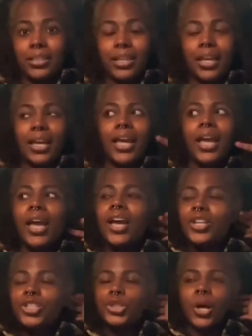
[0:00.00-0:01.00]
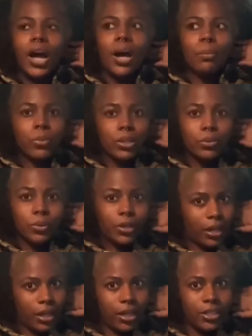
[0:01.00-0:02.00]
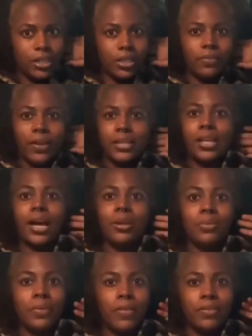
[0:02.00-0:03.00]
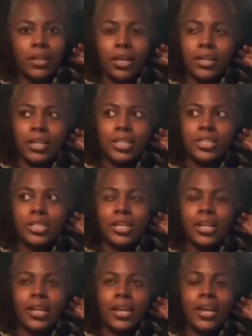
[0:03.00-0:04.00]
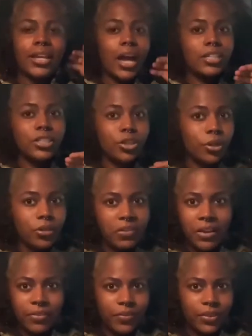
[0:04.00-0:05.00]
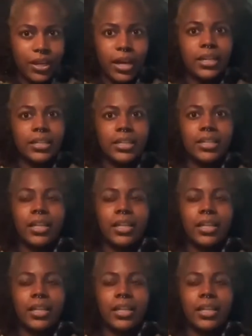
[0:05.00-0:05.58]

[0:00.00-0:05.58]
Like, so I'm really on edge at the fact that I don't even have luggage and I still don't even have everything I need.